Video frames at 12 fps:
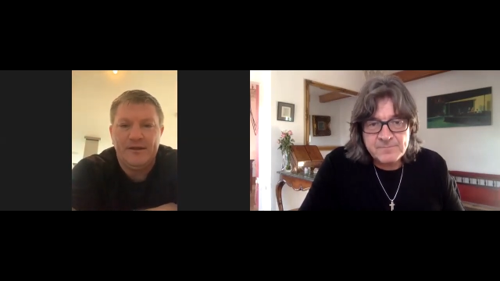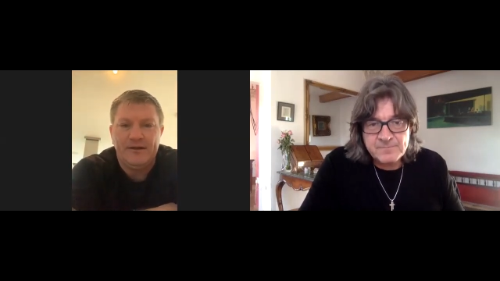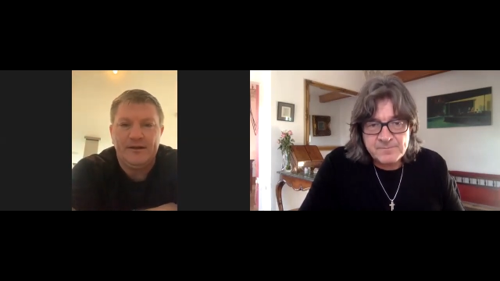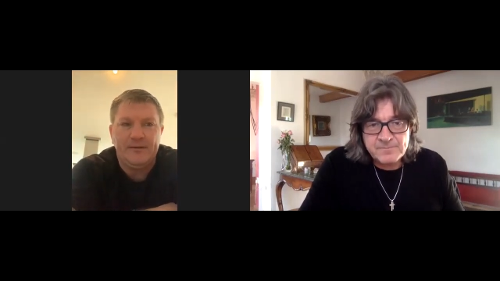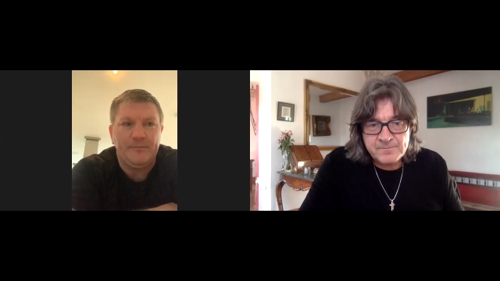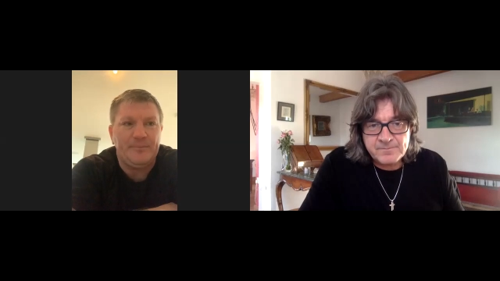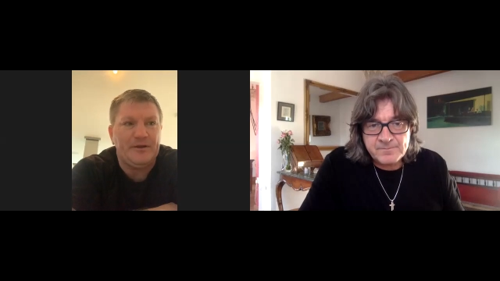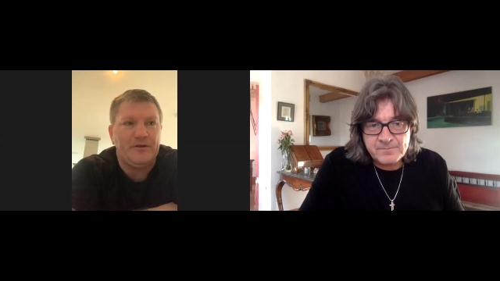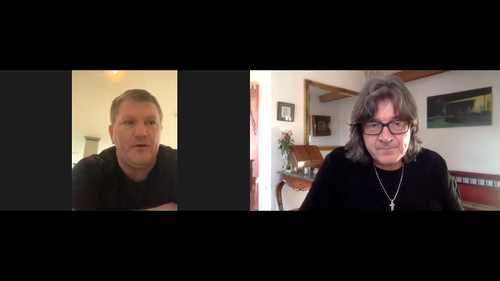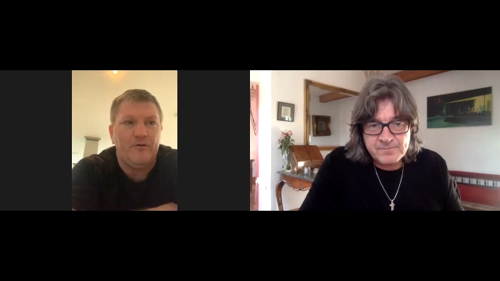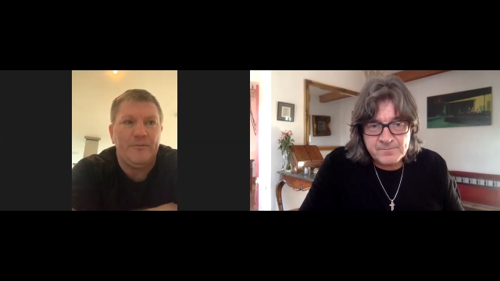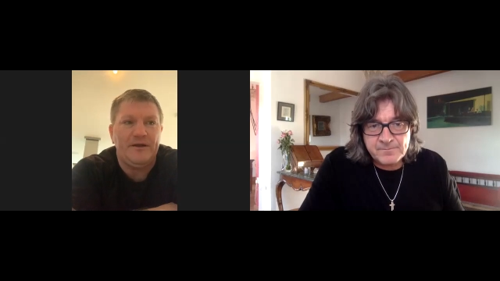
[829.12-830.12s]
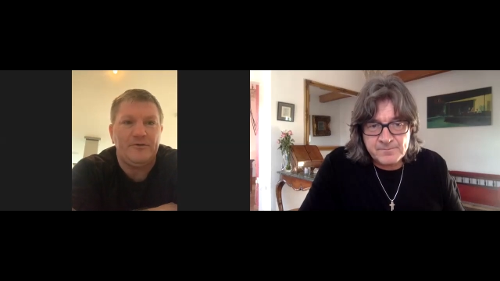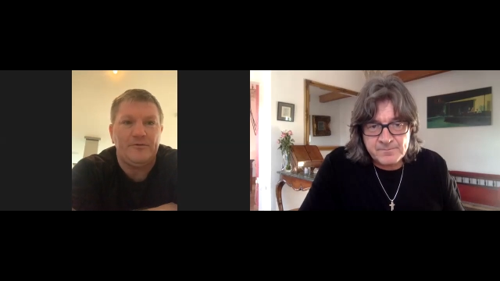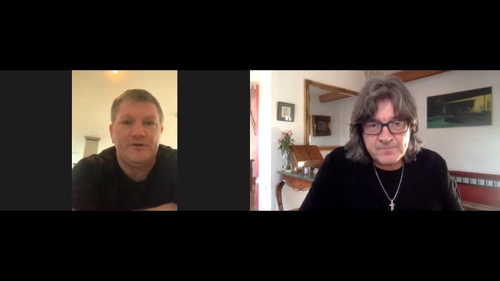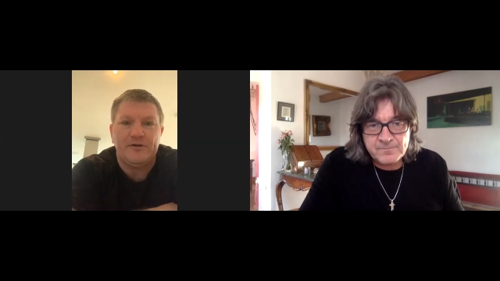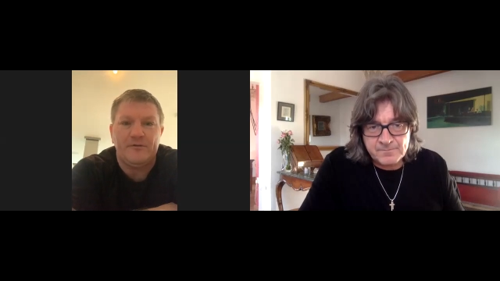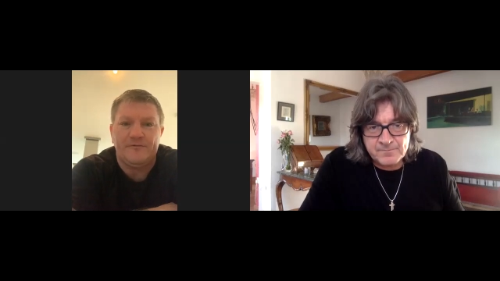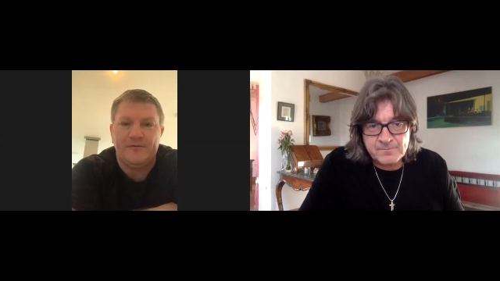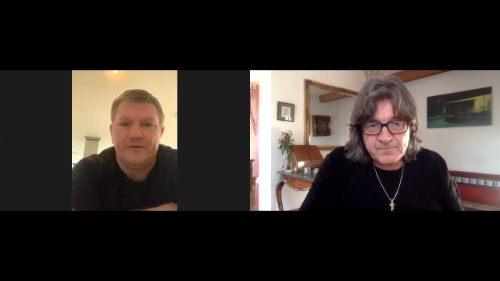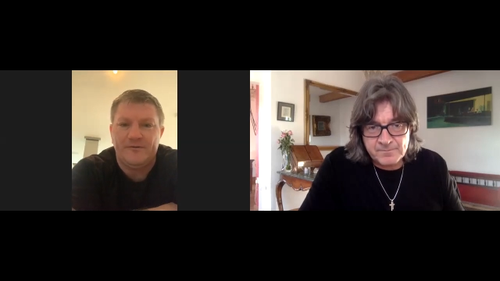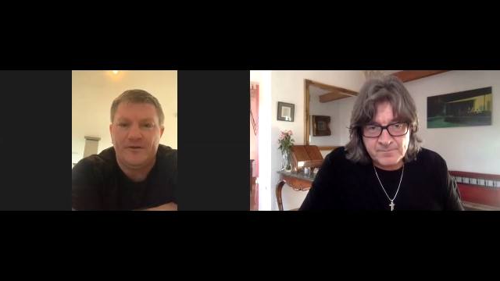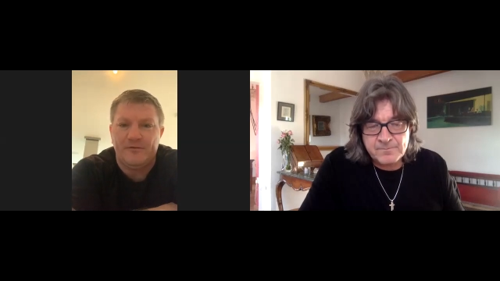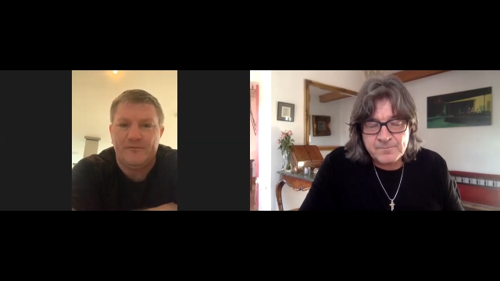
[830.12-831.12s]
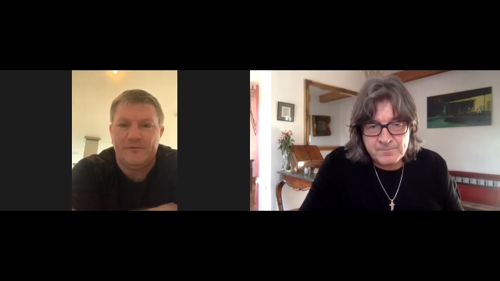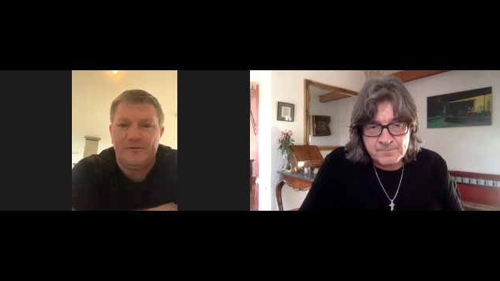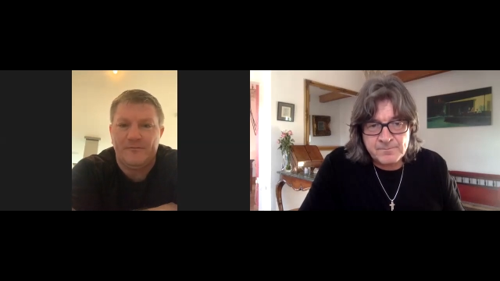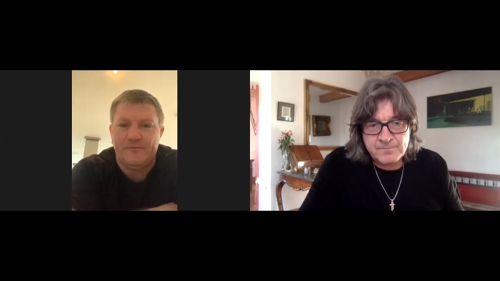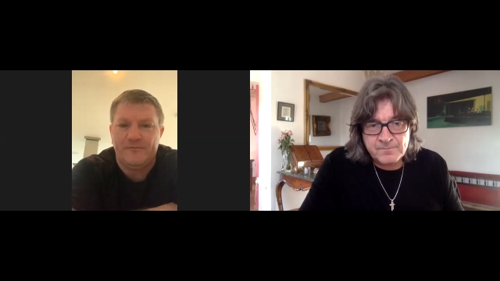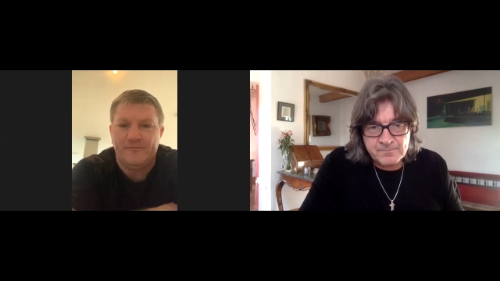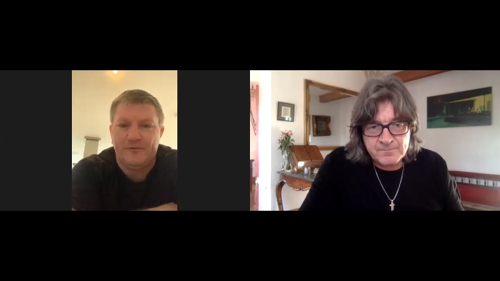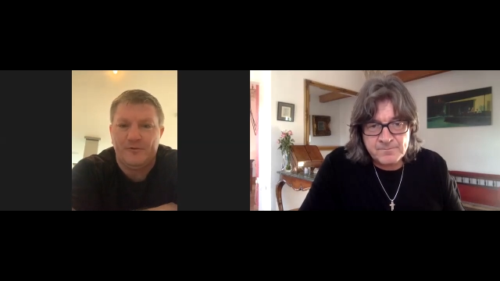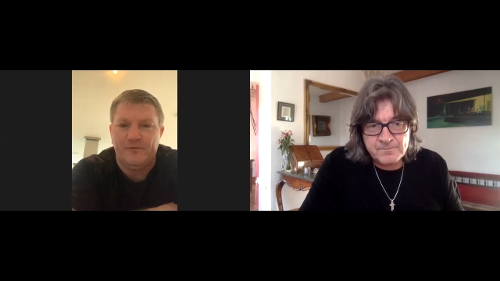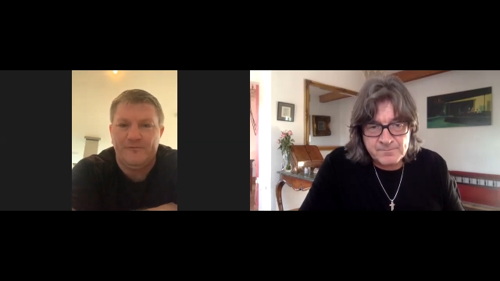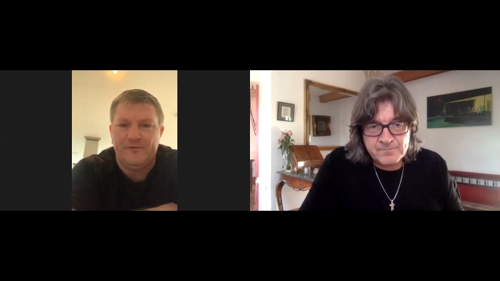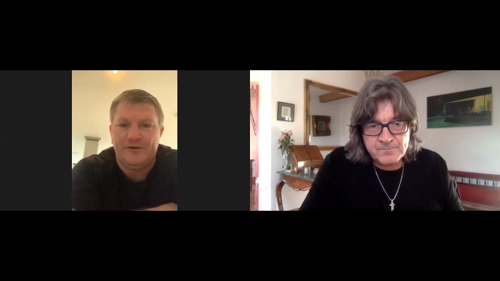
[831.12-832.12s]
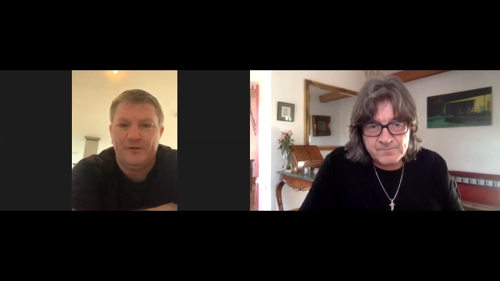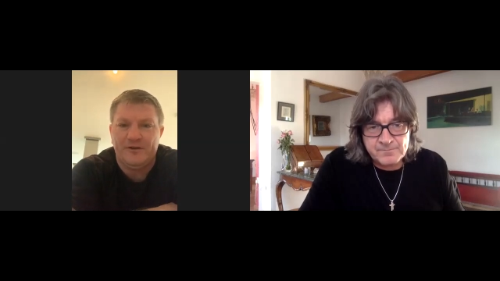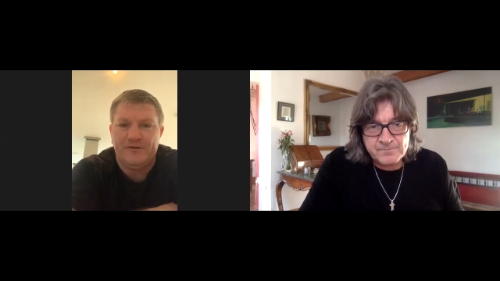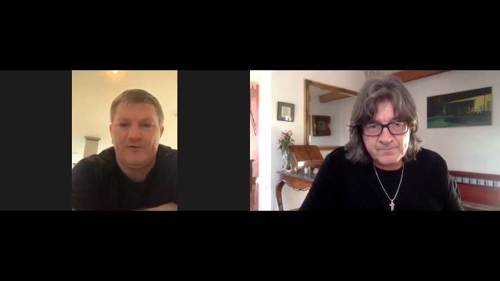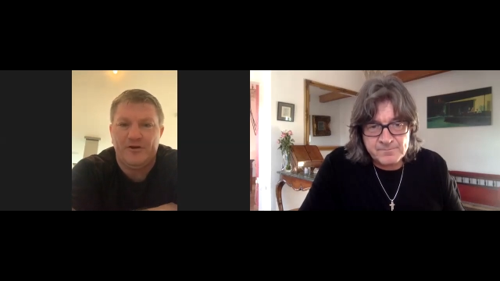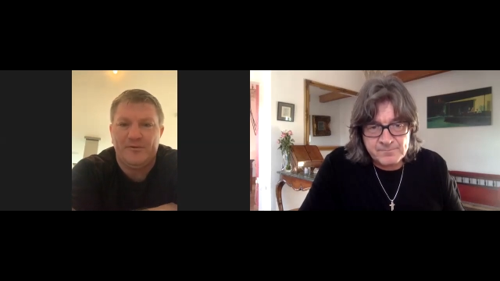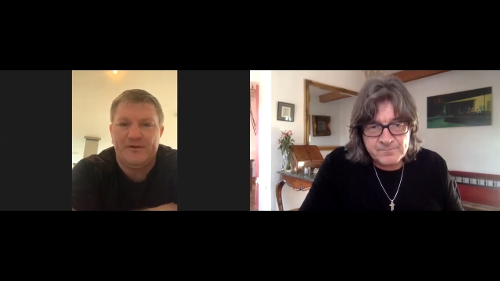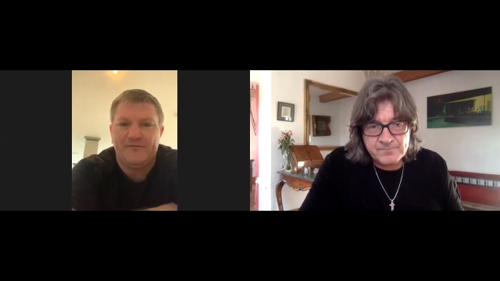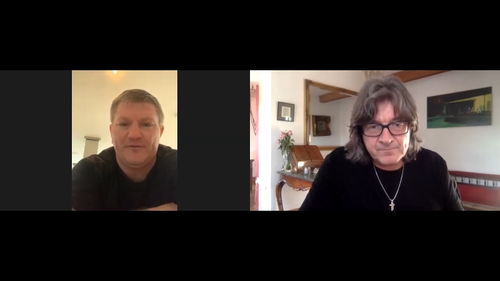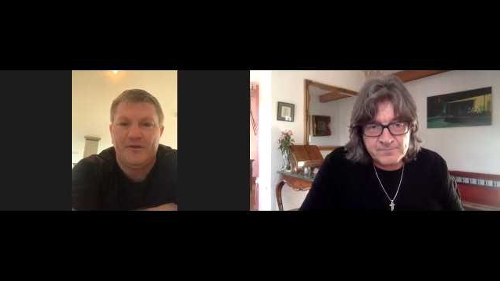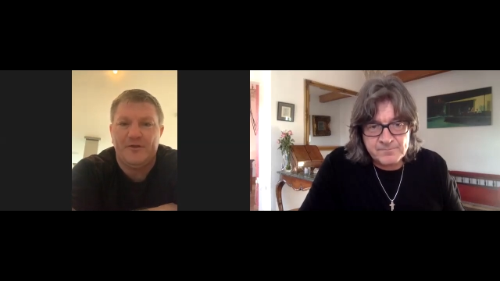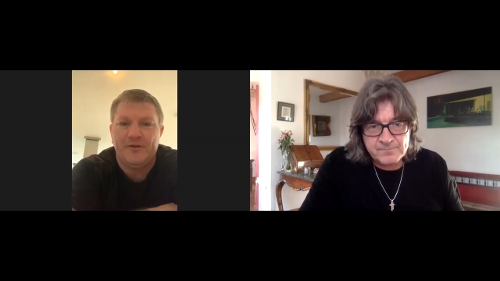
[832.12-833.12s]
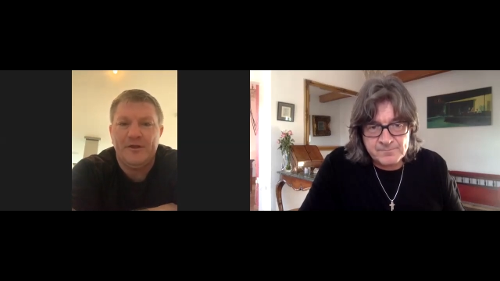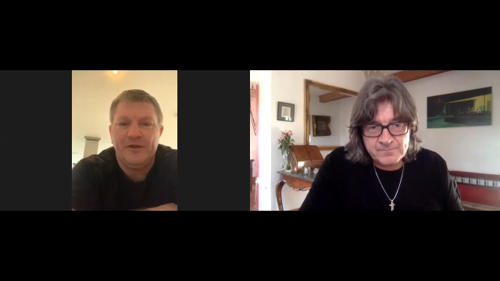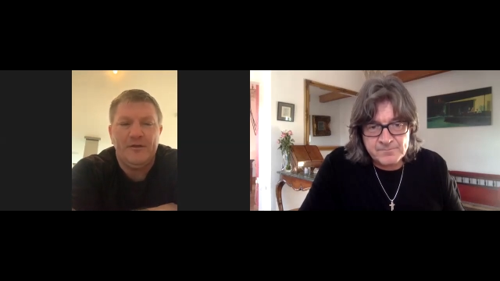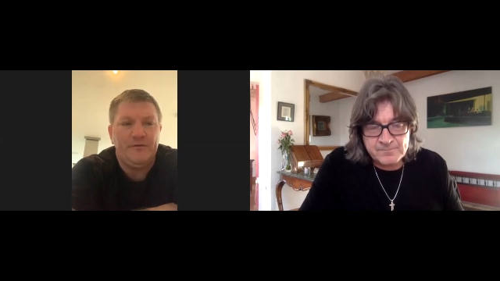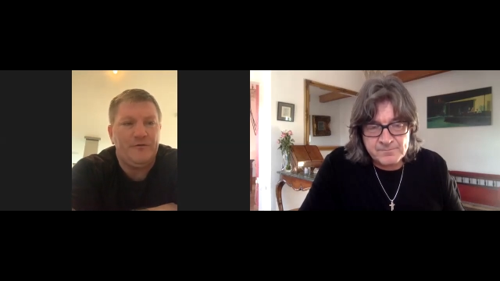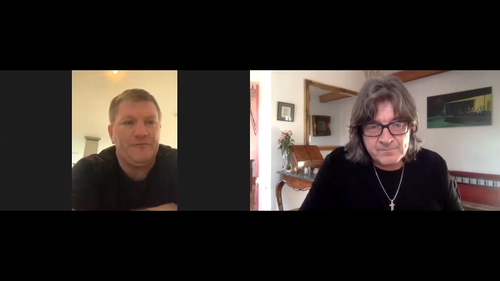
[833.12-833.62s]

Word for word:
Speaker 1: Olympic gold medal, you know, for you know for, for nothing. You know, you've got to have the the